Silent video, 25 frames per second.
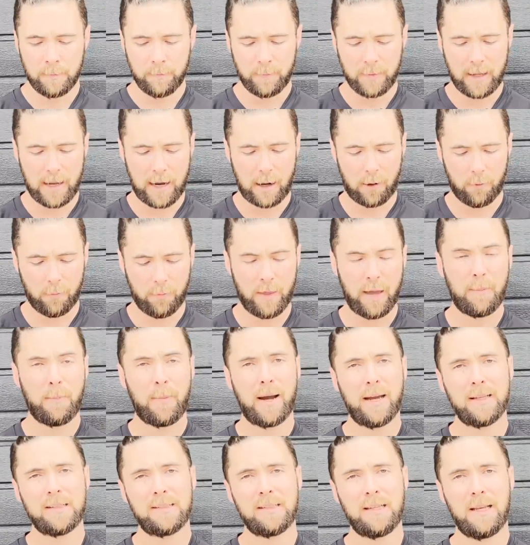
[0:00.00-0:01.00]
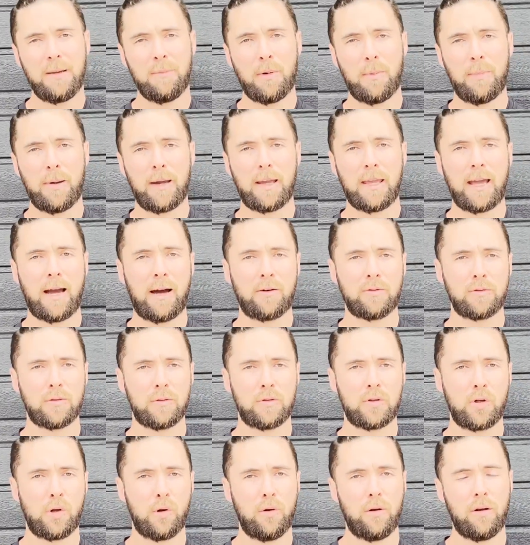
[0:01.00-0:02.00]
Now, that might seem a bit
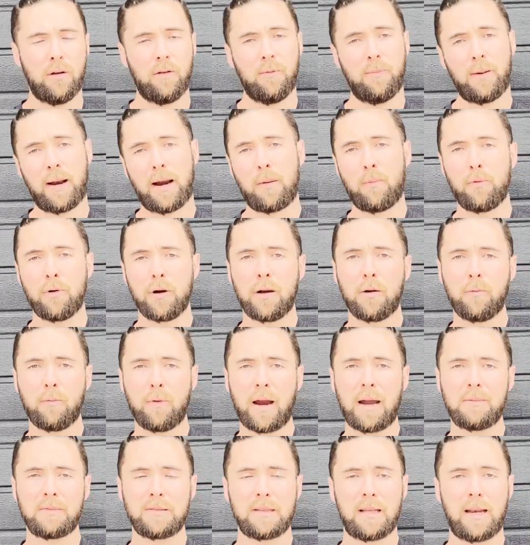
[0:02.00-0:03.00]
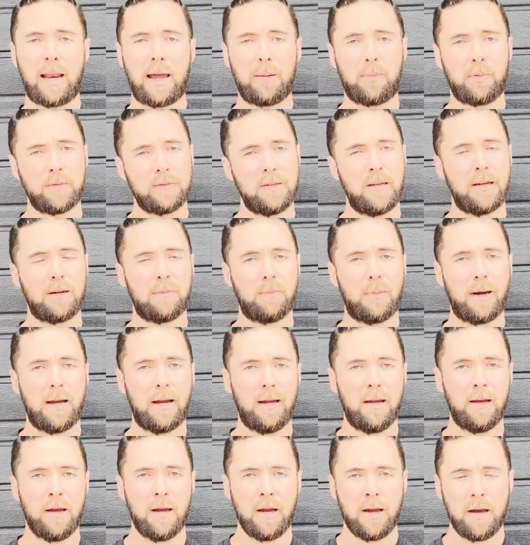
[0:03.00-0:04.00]
counterintuitive, but I'm wearing wraps to like protect
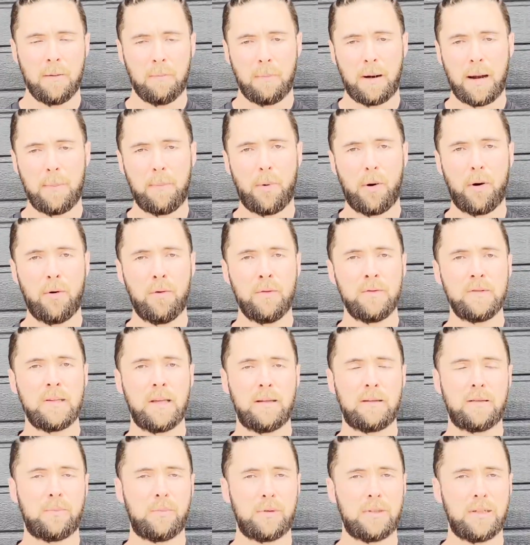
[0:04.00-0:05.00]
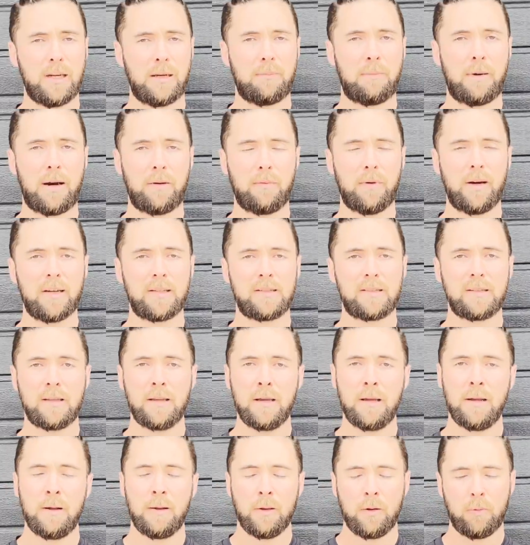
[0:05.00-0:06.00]
my bones and to protect my wrist.
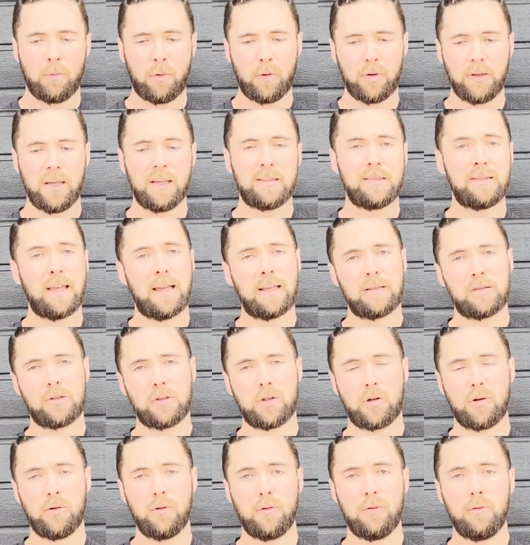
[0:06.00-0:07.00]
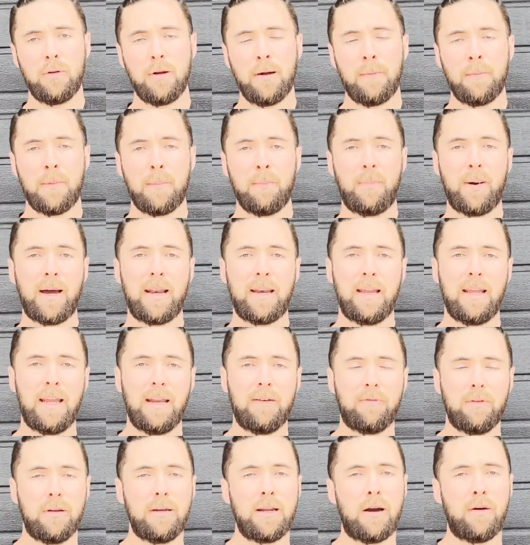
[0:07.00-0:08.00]
Well, yes, that's true, but
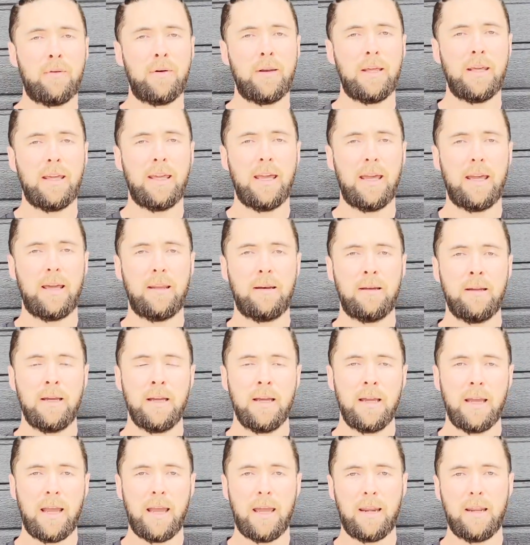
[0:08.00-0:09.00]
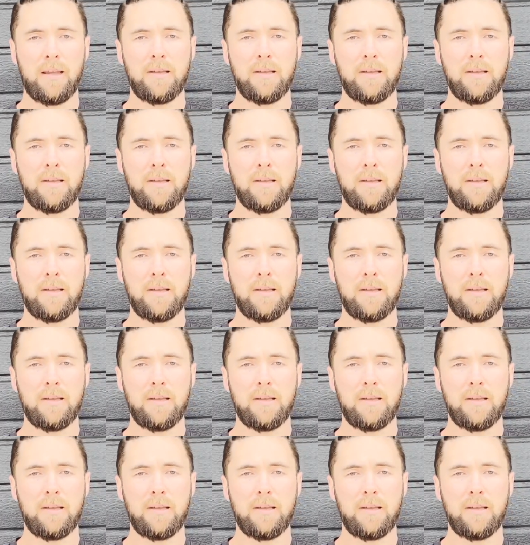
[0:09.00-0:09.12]
every now and again, it